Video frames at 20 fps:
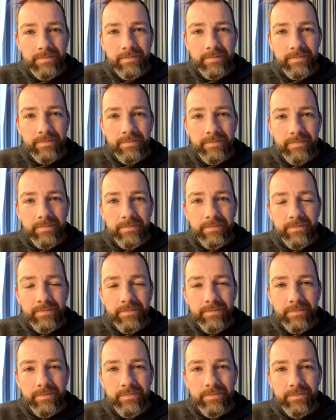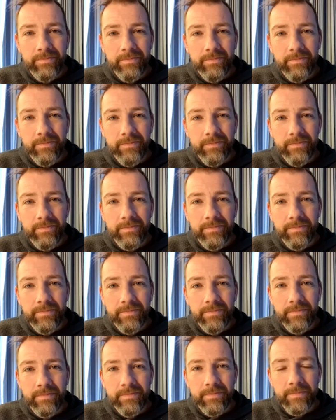
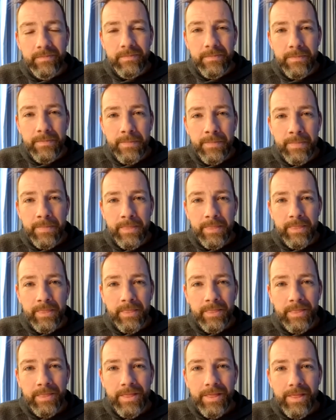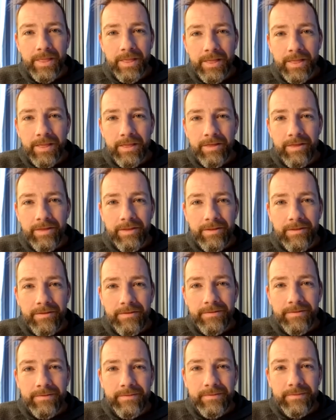
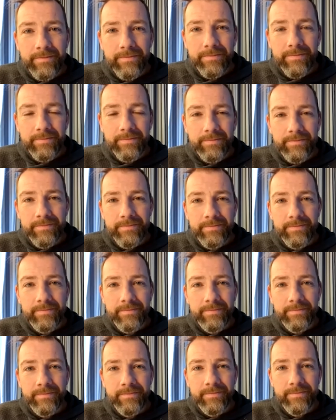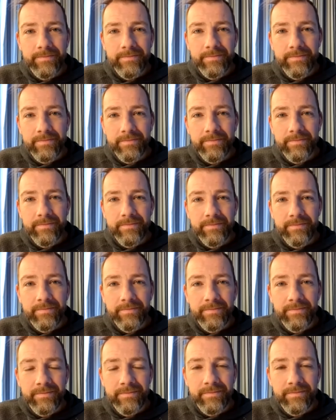[no speech]